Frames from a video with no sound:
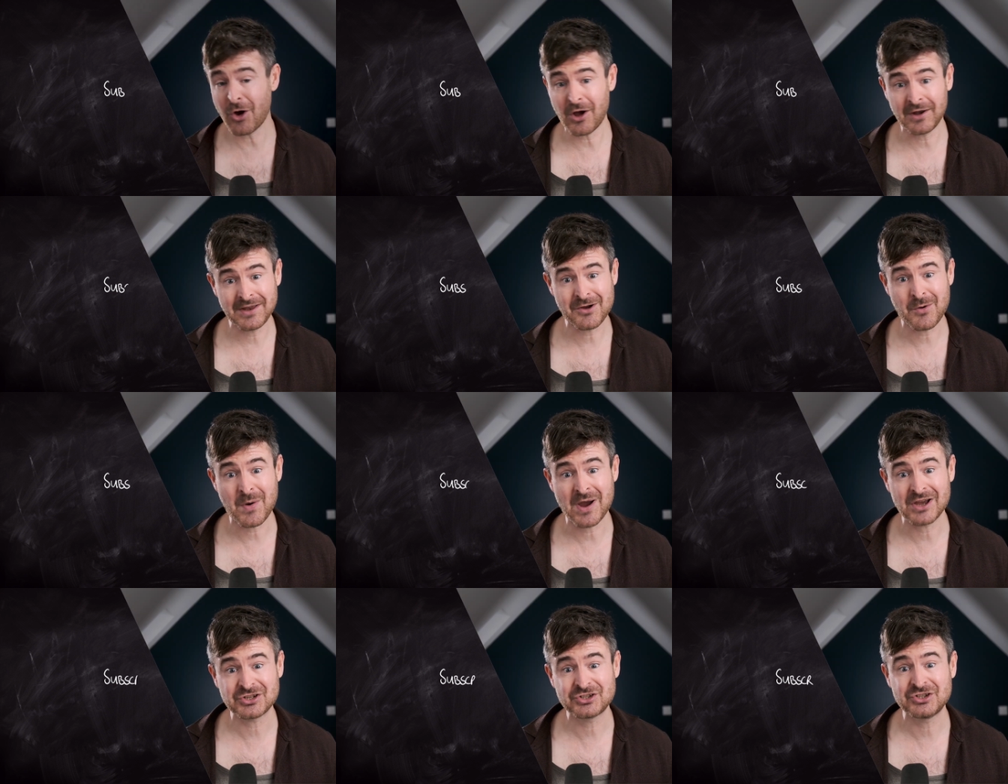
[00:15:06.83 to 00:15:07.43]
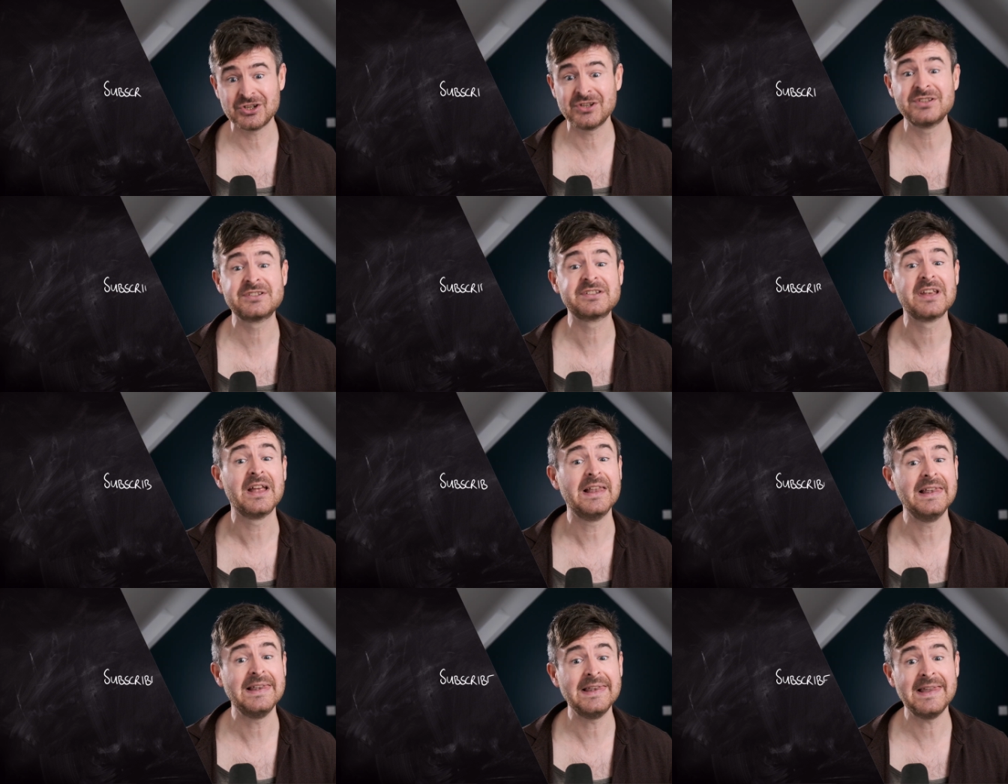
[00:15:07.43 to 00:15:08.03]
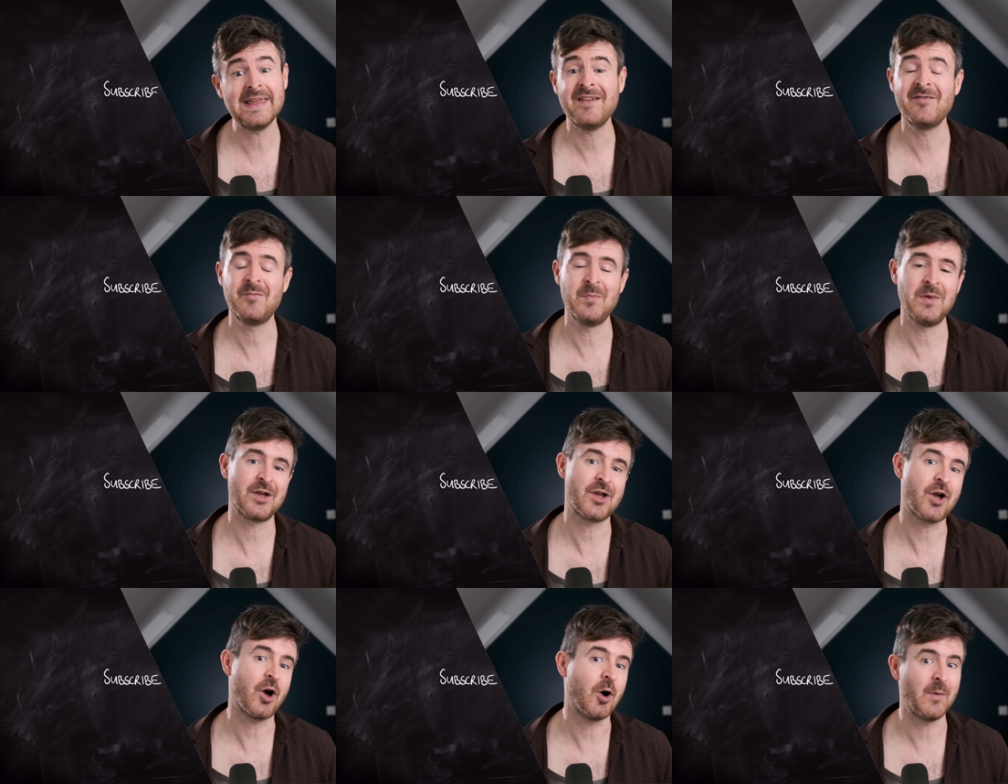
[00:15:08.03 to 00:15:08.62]
any questions, leave
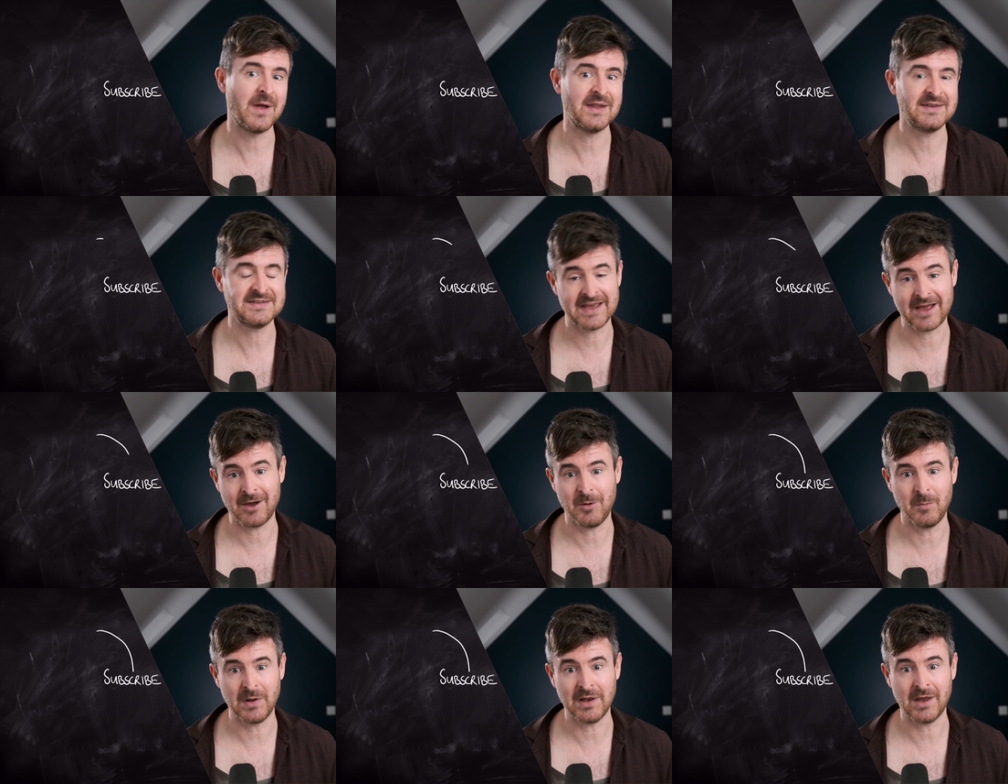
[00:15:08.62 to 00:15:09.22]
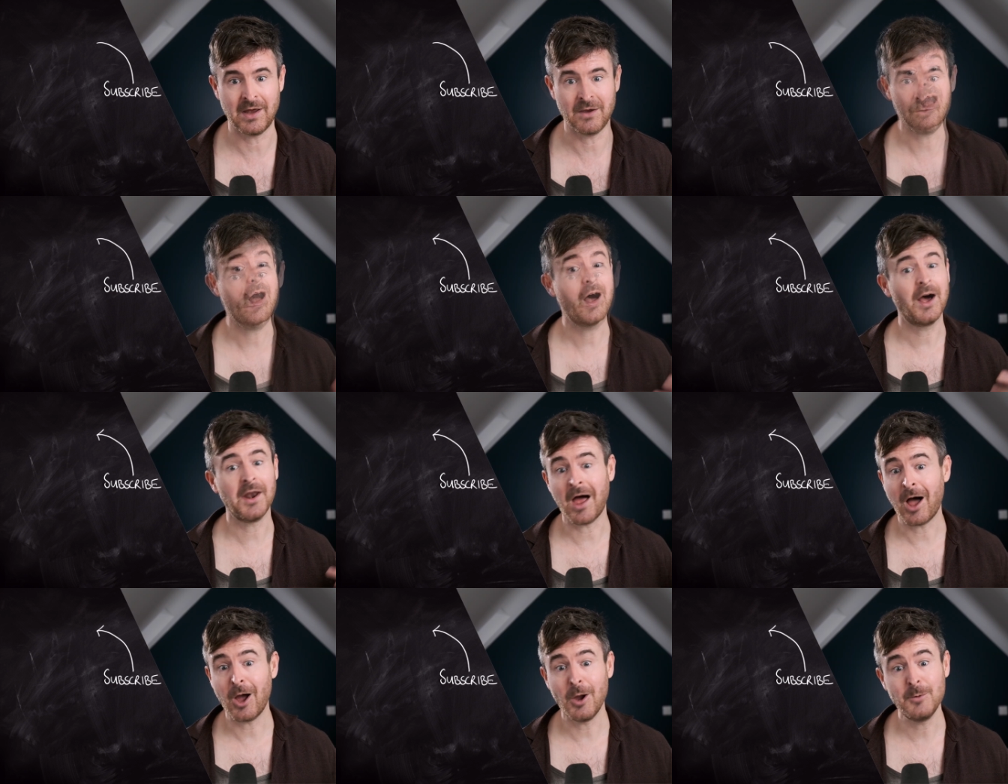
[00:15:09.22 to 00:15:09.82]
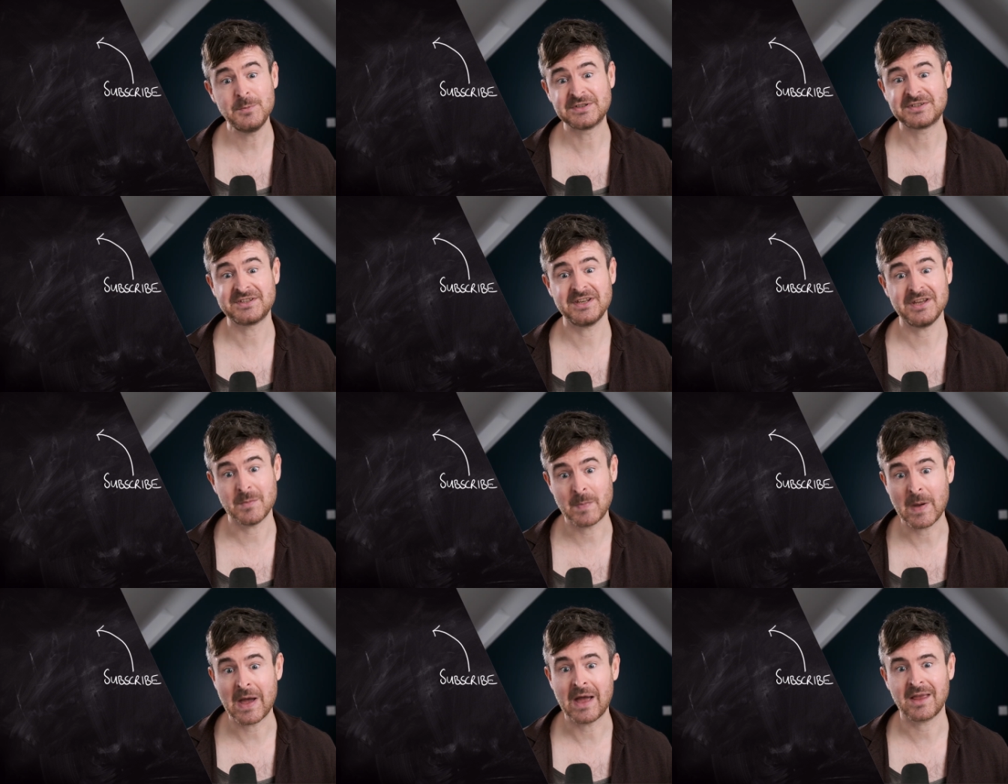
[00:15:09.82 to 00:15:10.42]
me a comment down below. And I hope to see
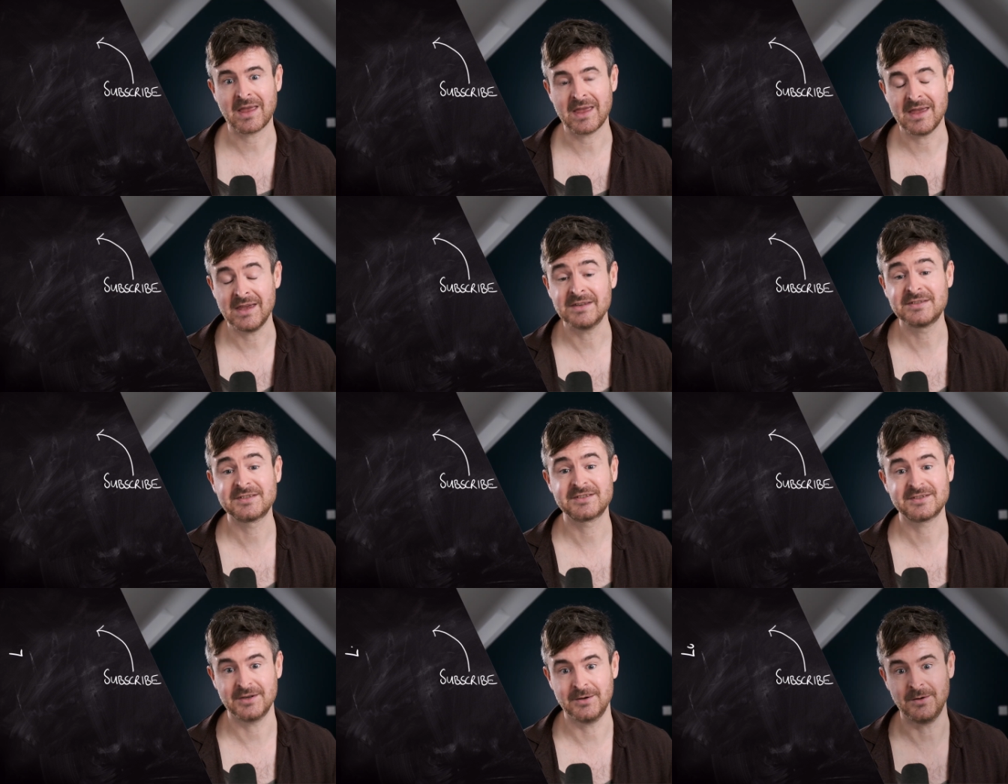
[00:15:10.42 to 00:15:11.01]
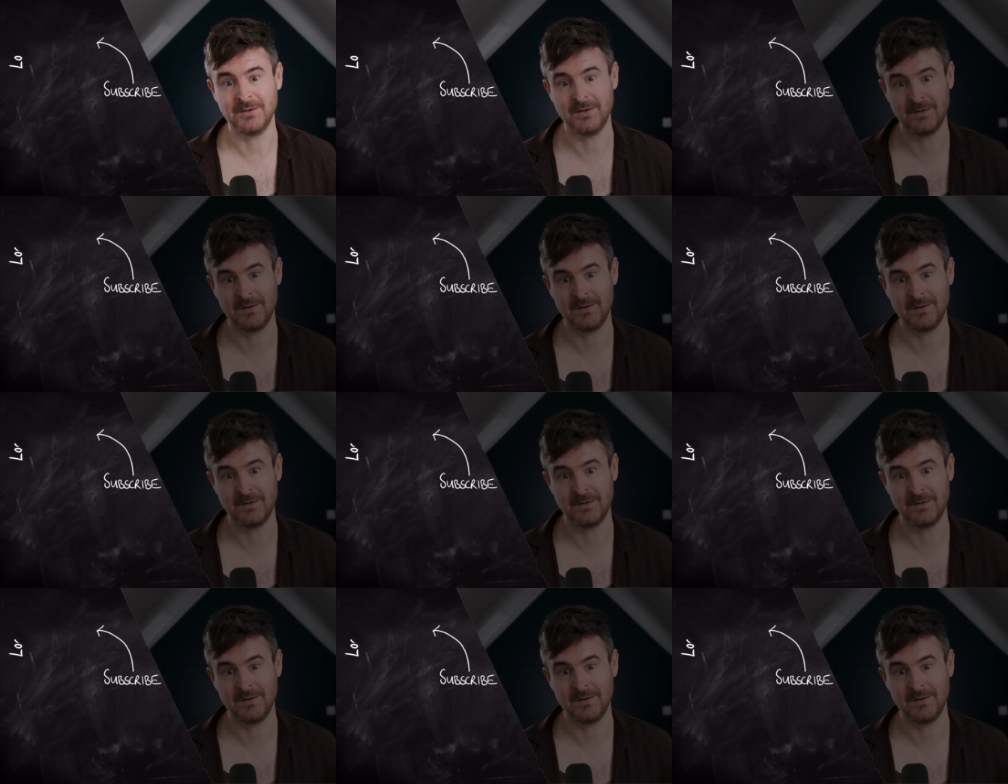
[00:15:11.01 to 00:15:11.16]
you back here soon.